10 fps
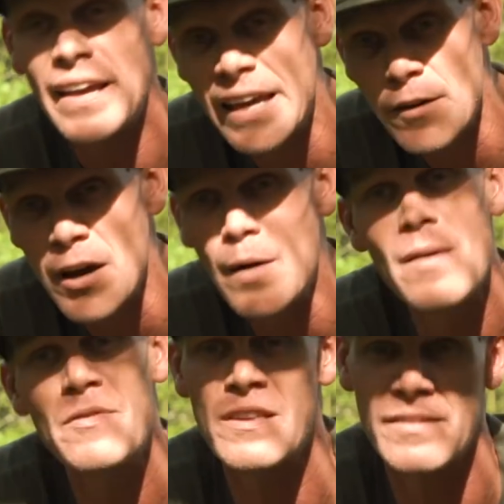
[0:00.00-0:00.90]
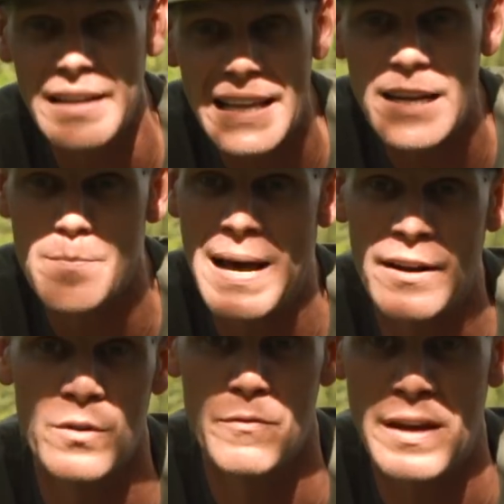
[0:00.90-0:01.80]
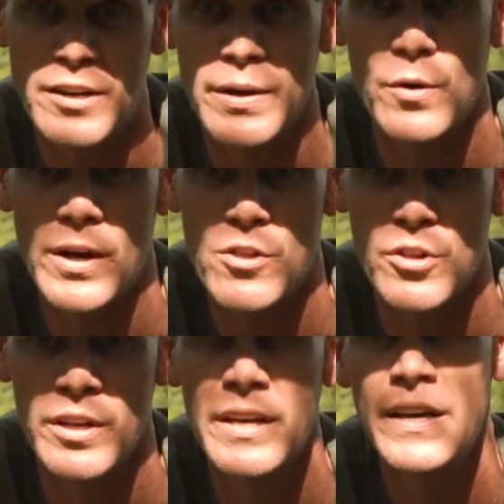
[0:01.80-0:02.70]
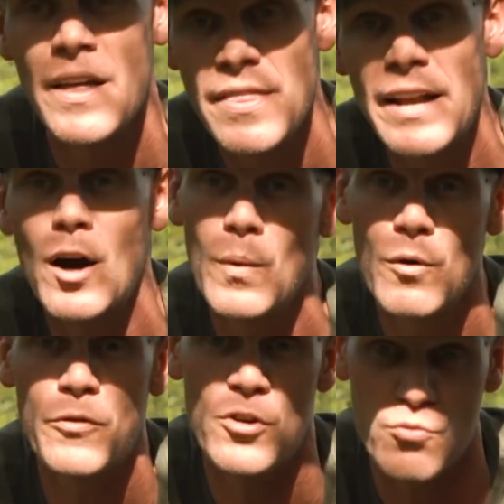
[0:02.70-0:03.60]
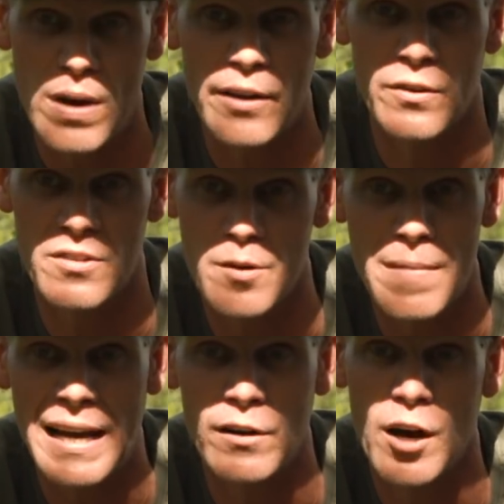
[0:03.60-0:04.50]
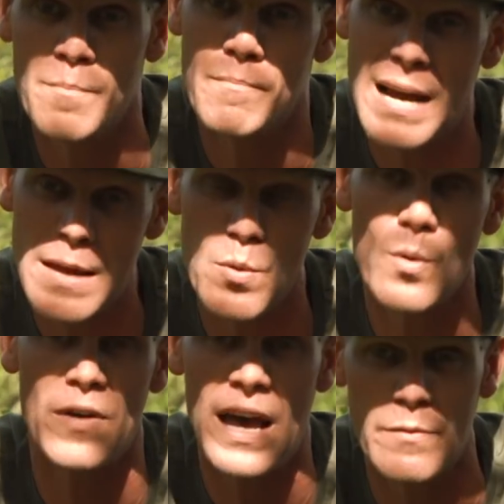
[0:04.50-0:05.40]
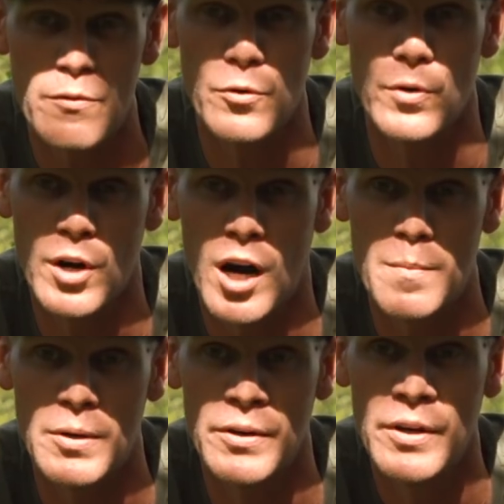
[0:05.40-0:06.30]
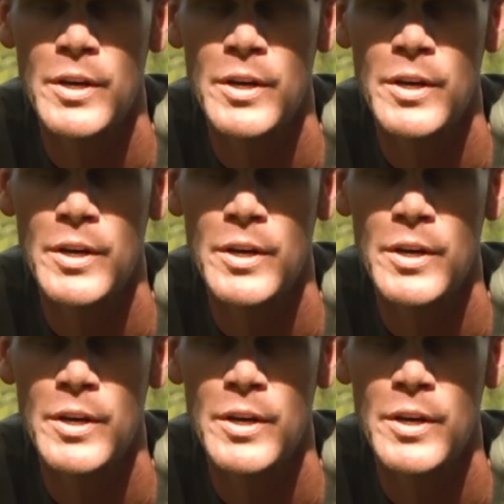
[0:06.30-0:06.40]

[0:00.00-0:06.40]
If, however, there's a leader ban on the venue in question, then I will fish directly onto the mainline, maybe with a heavy fluorocarbon,